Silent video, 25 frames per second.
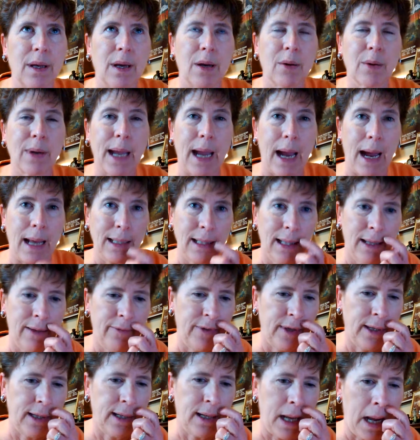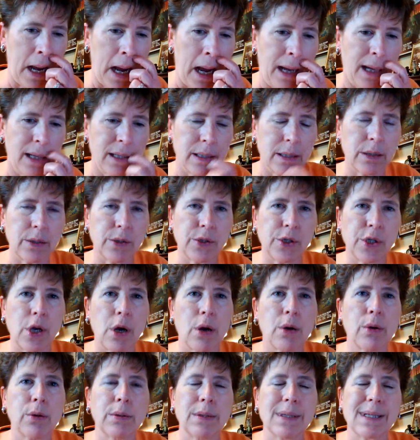Okay, I live in
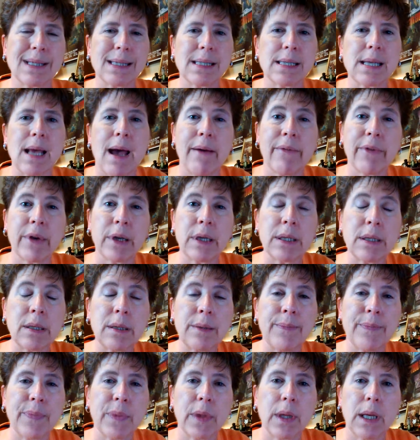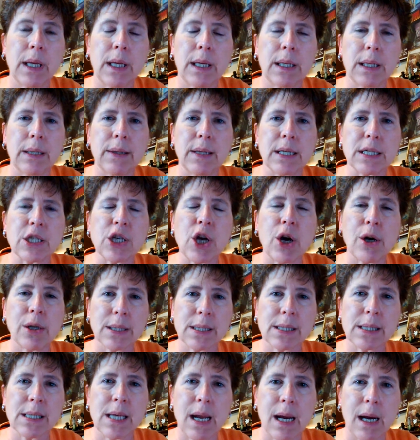Zone 7 in the
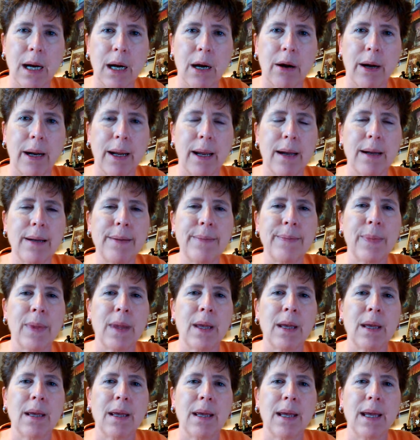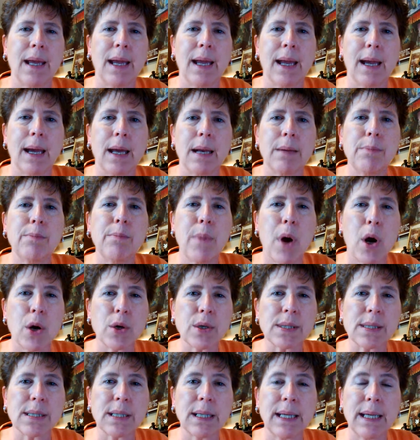Tulsa area, and
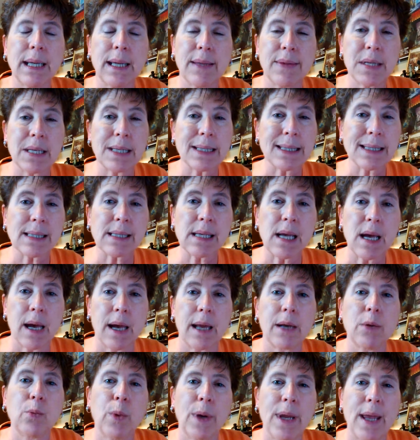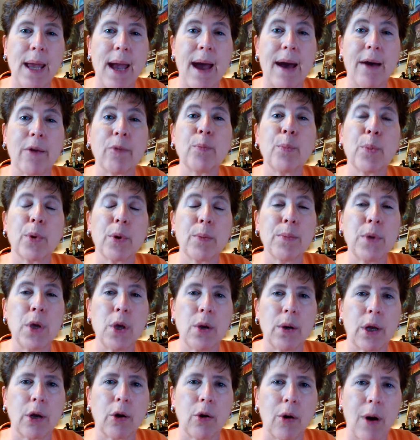mostly in the sun we have
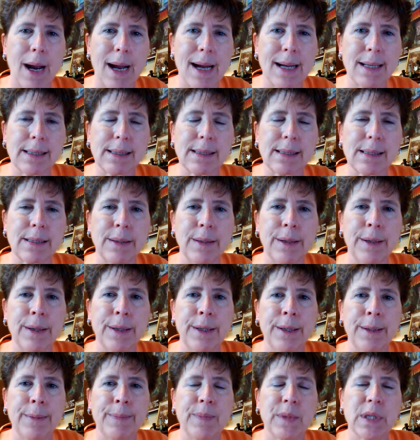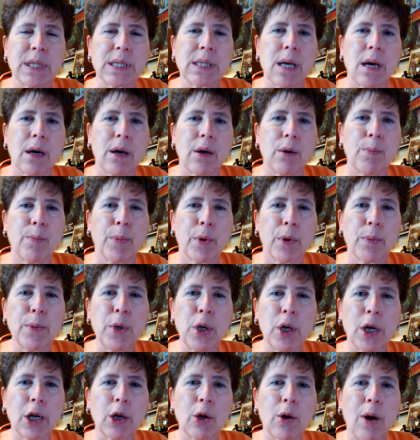Bermuda grass. So
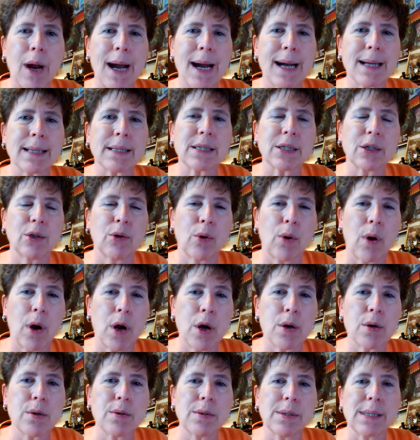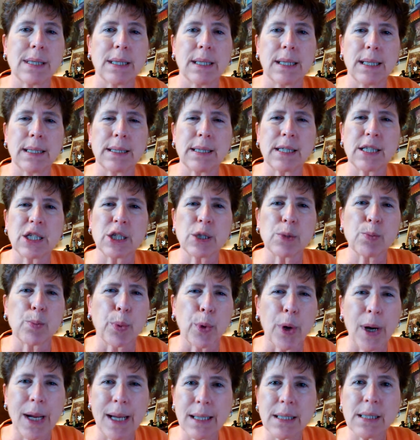Bermuda grass grows, it
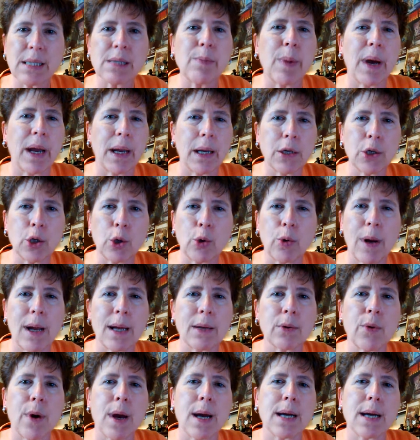spreads by underground